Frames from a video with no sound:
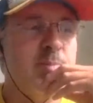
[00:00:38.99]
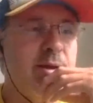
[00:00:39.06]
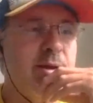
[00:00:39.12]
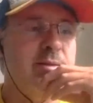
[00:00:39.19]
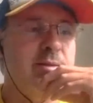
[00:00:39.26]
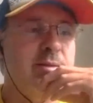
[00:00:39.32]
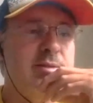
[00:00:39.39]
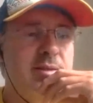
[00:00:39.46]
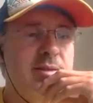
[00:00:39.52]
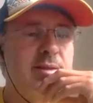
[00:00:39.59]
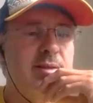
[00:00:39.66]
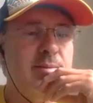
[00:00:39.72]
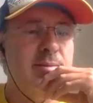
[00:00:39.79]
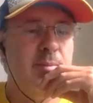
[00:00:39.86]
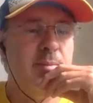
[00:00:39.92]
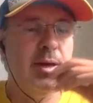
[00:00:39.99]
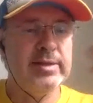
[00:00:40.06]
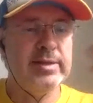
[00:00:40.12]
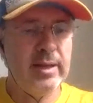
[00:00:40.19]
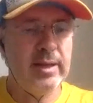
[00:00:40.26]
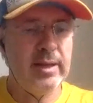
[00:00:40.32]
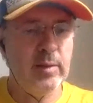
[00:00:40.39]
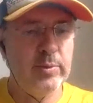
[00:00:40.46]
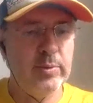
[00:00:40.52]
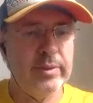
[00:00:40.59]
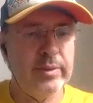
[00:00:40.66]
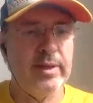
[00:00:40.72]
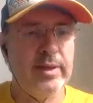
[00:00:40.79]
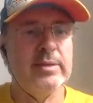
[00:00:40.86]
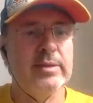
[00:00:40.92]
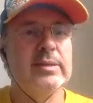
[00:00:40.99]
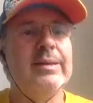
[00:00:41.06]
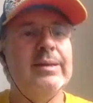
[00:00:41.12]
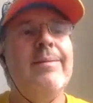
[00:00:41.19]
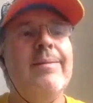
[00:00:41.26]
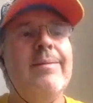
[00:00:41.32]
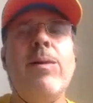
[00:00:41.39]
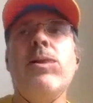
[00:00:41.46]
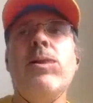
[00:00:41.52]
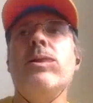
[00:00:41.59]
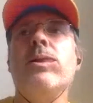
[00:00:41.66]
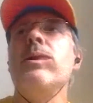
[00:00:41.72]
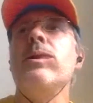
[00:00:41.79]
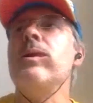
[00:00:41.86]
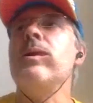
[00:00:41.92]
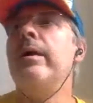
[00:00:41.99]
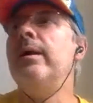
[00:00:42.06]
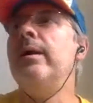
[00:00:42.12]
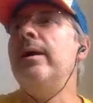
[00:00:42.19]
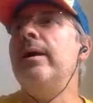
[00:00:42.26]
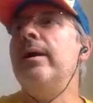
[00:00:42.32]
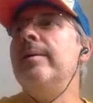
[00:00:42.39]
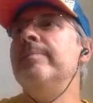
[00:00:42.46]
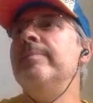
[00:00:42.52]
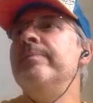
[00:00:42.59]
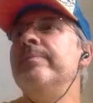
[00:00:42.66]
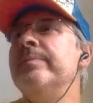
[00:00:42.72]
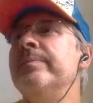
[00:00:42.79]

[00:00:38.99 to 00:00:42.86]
transparency might help with that. Then